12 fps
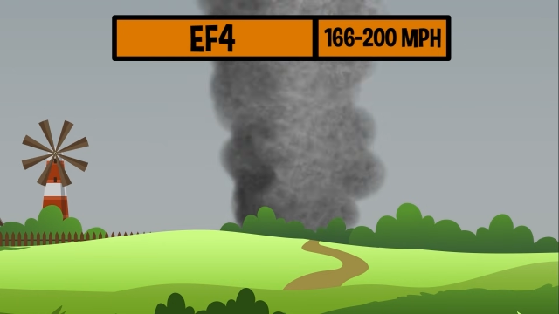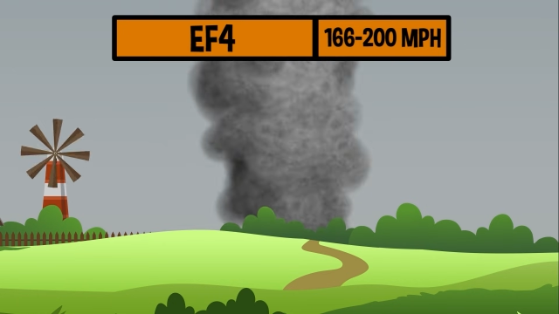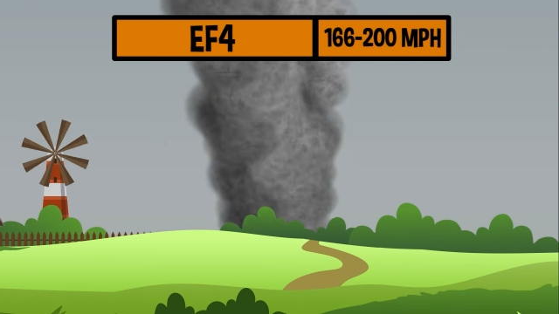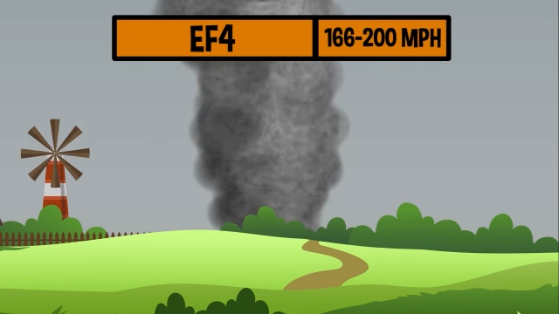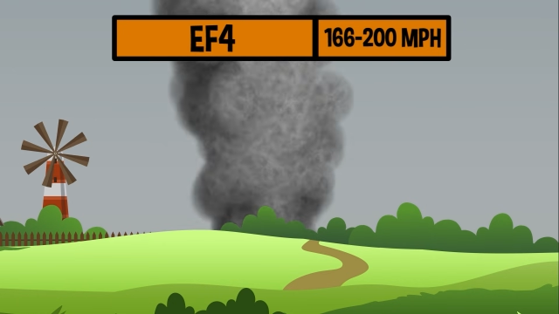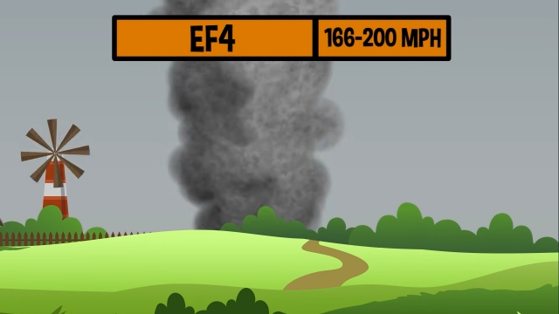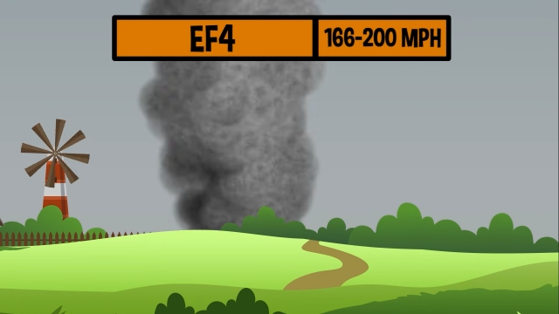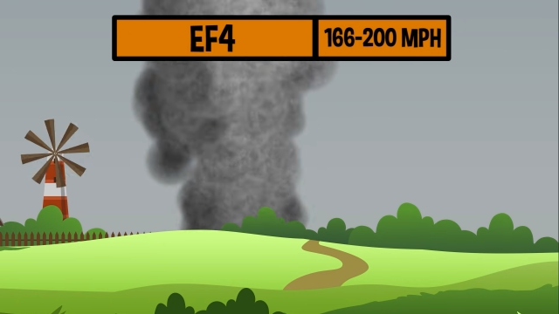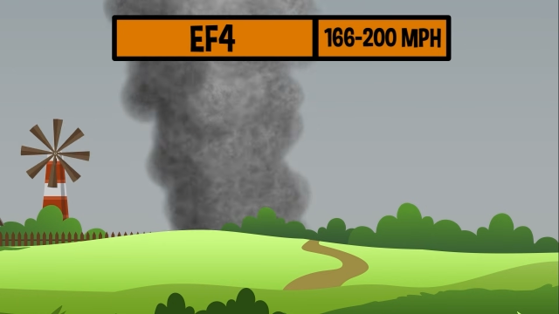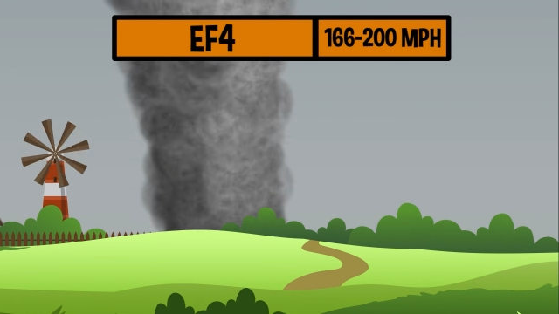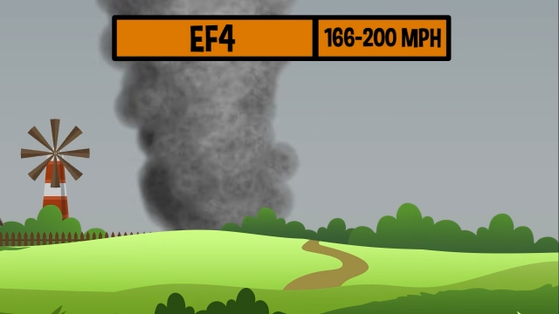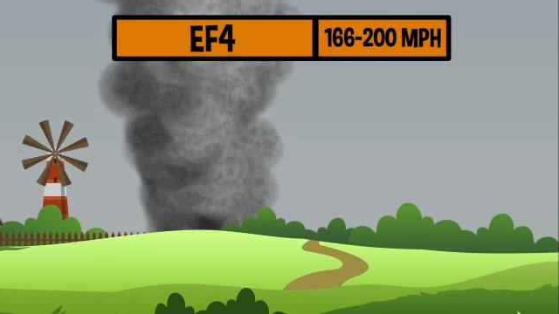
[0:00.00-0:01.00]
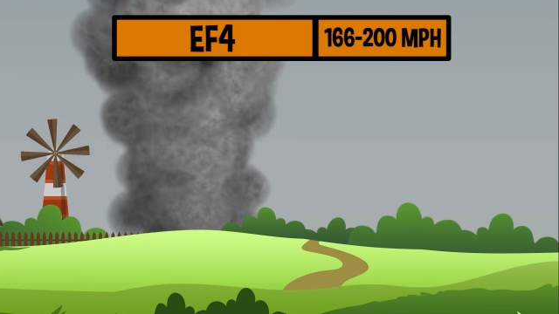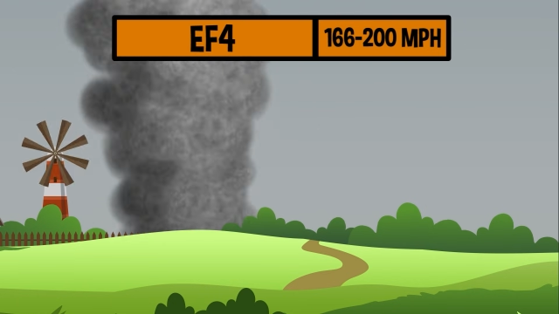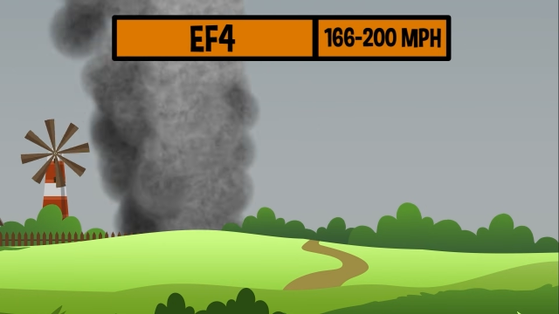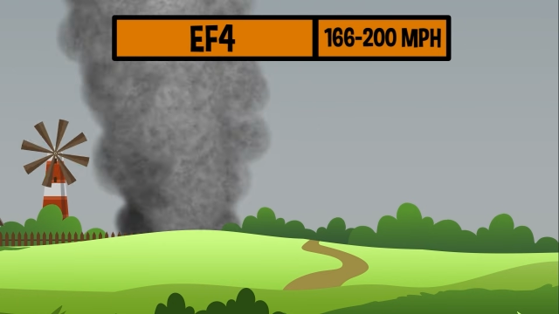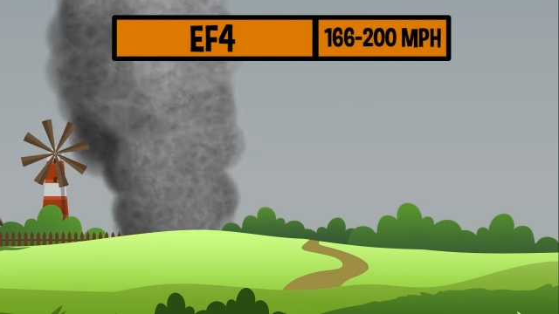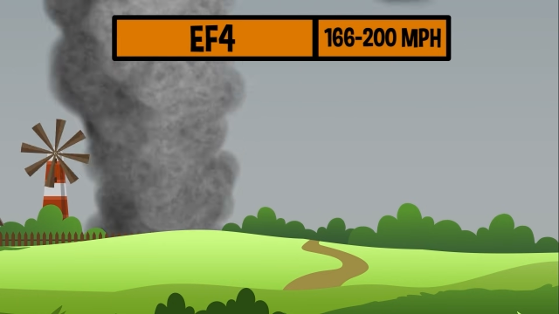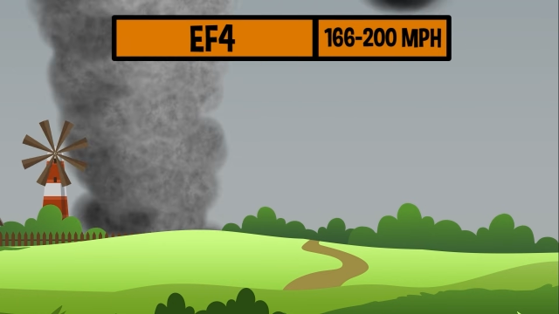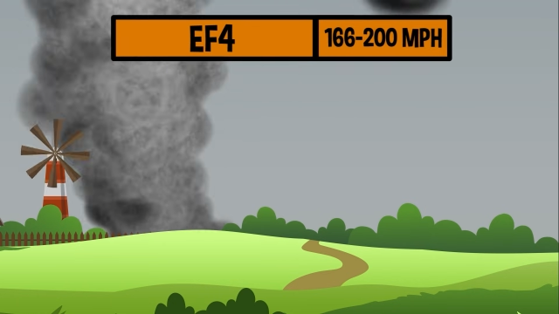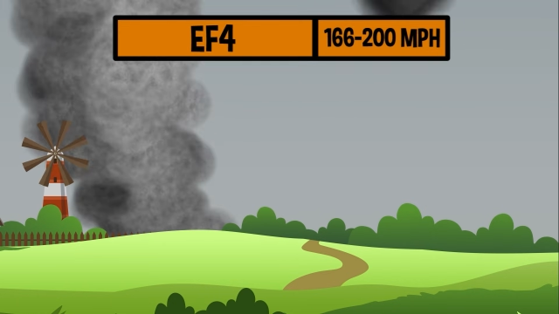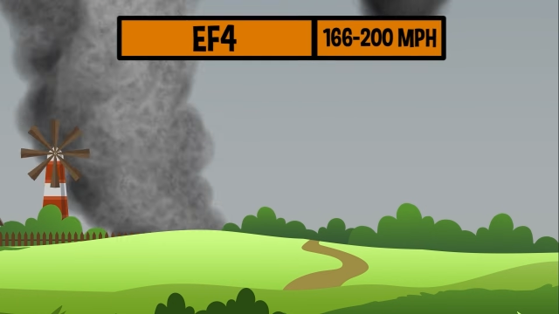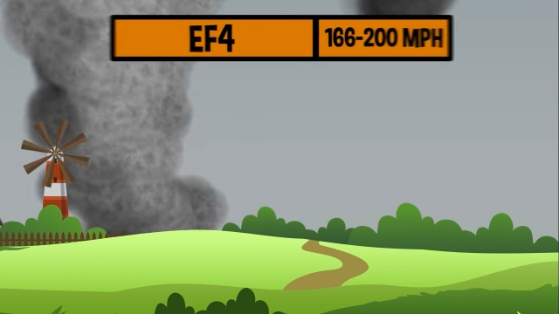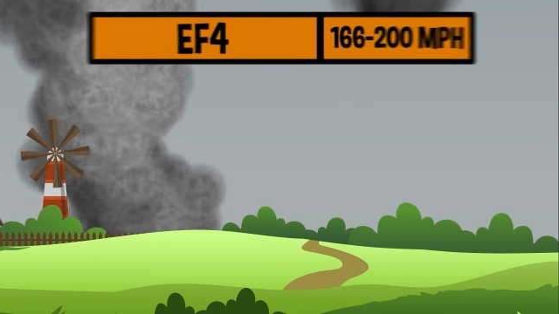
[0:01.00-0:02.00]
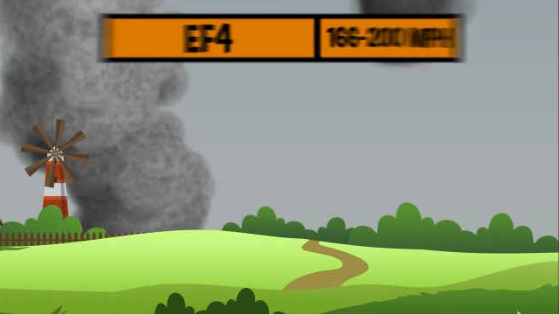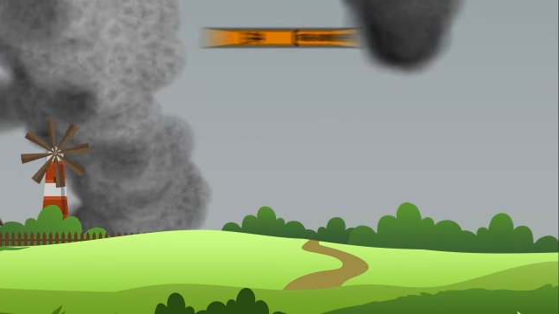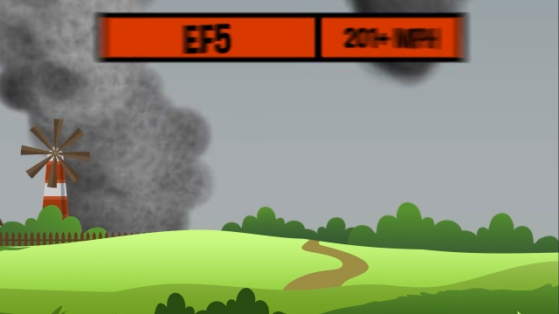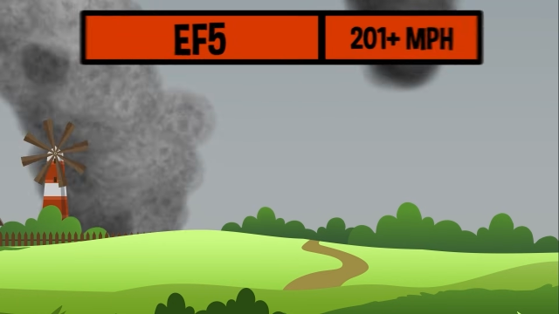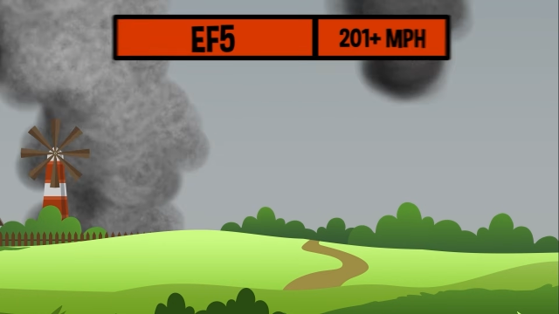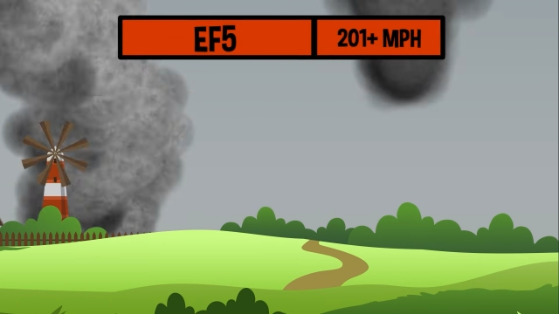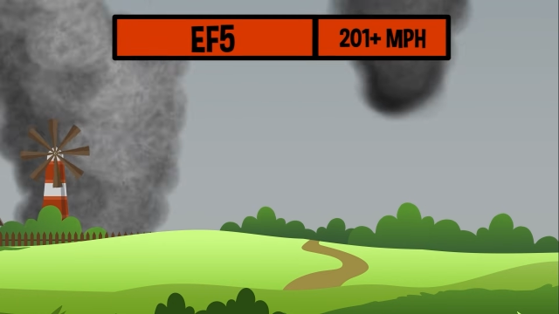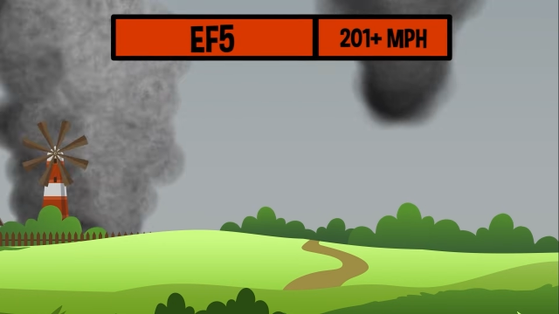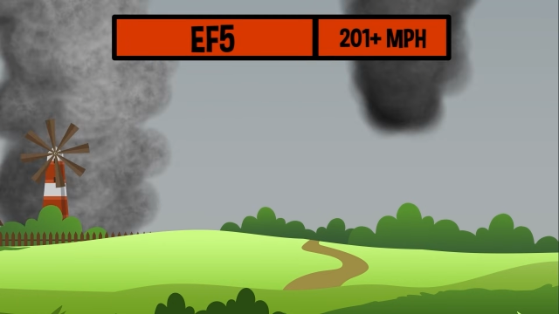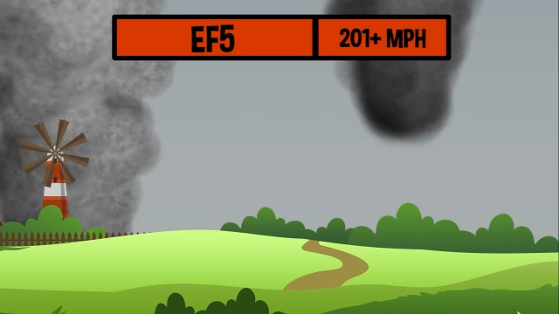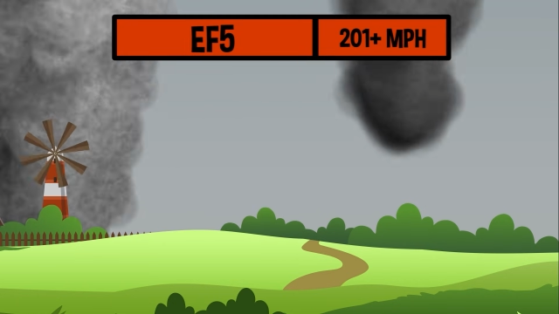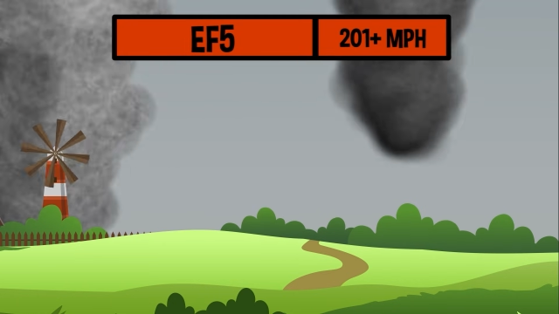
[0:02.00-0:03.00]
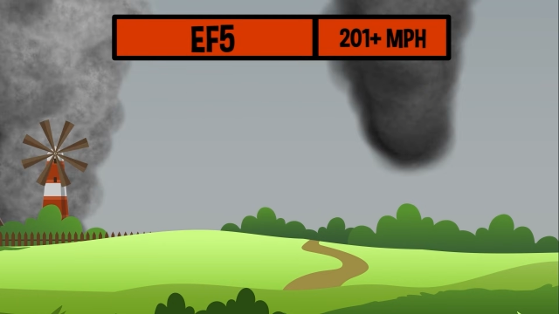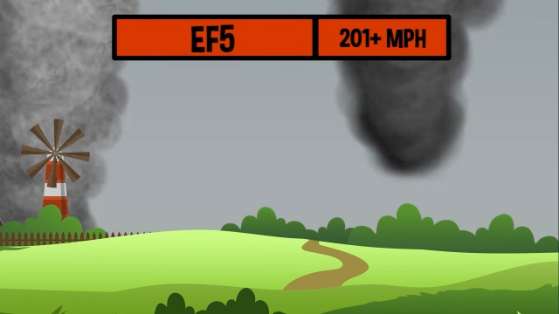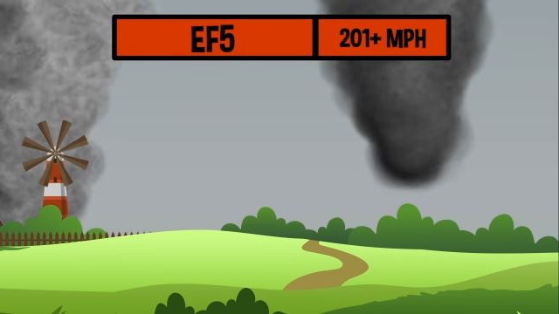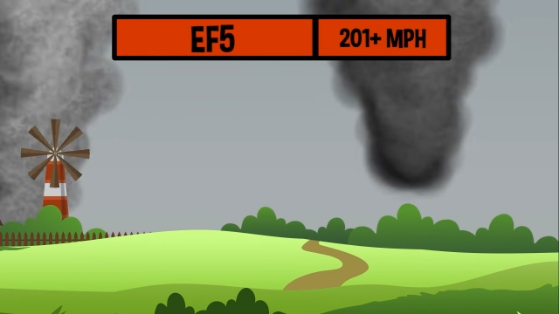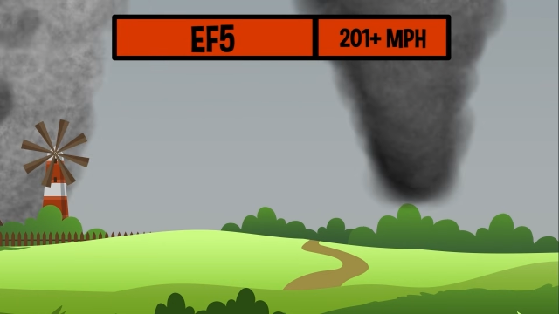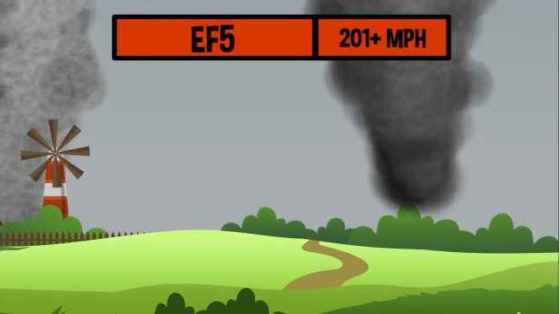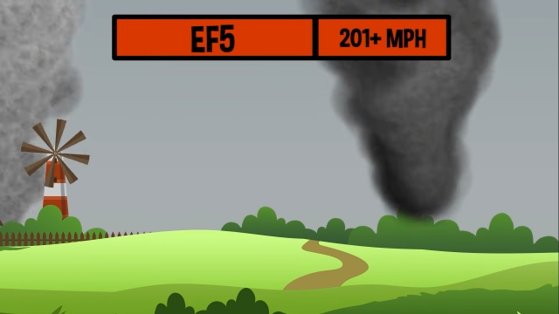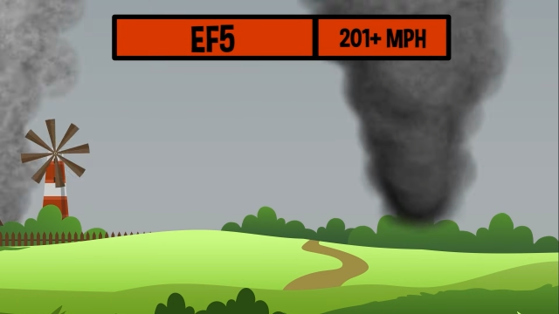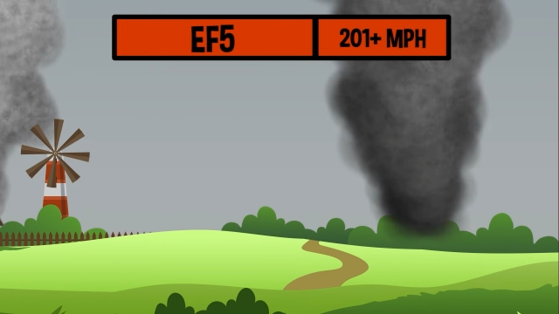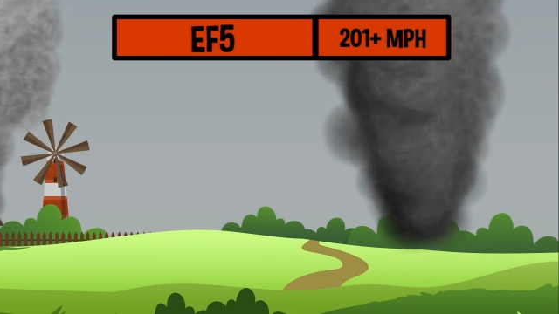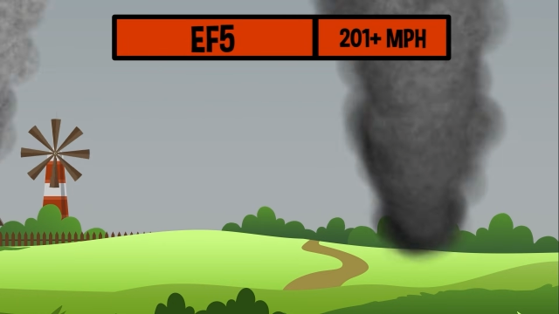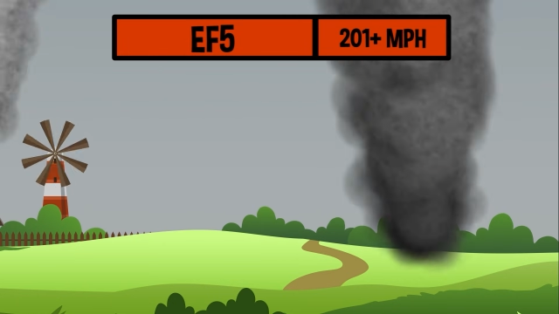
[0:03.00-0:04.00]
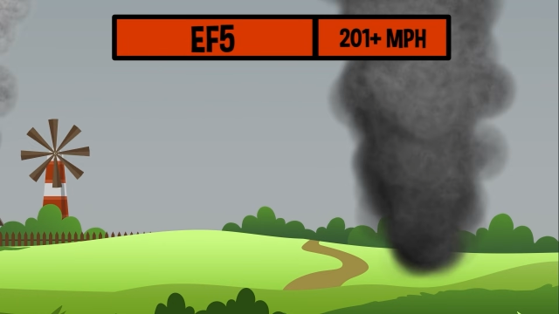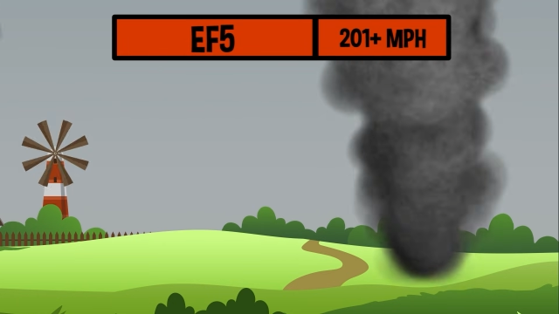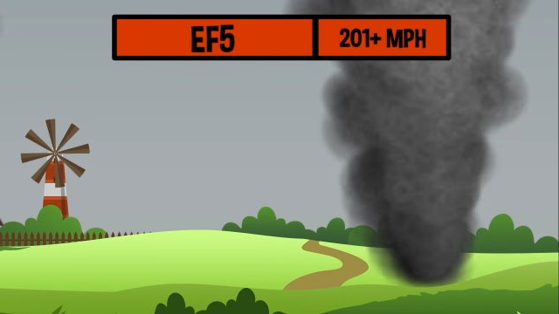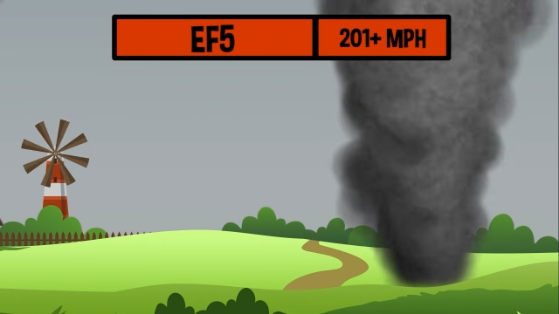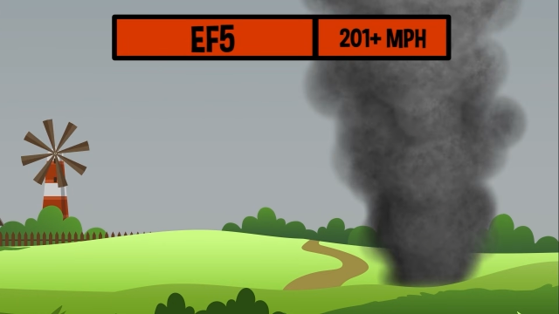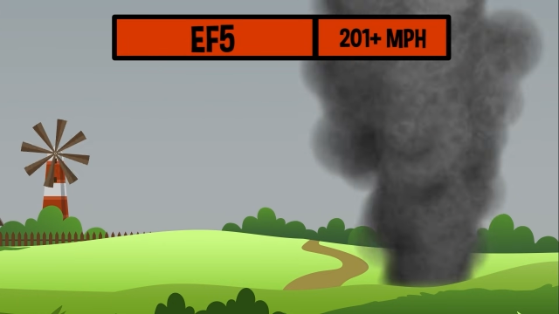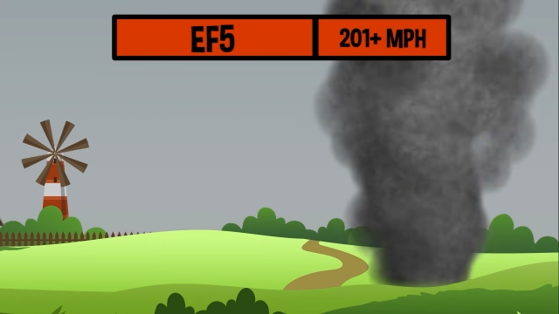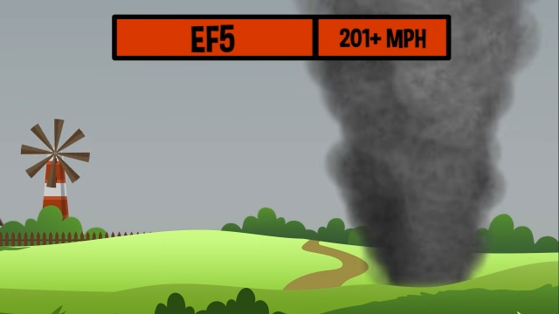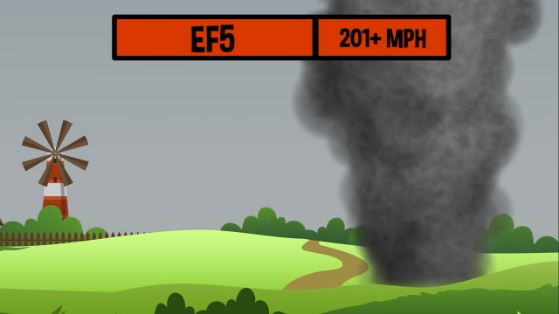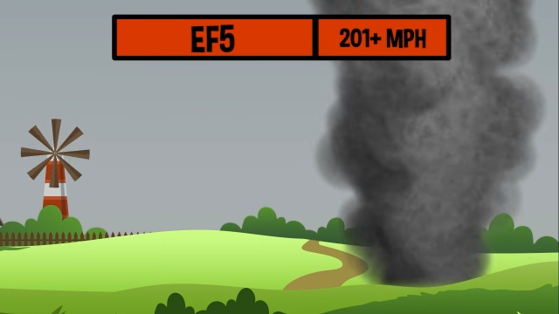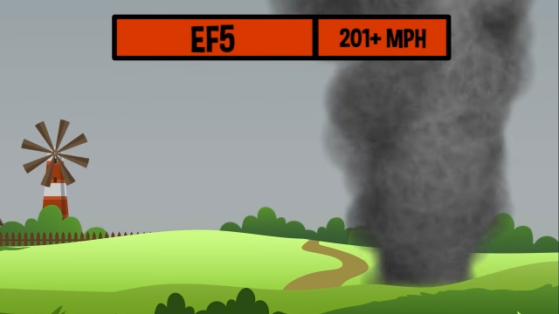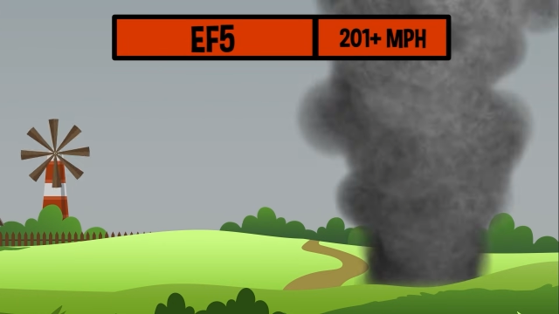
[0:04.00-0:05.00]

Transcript: [unreadable: no face in view]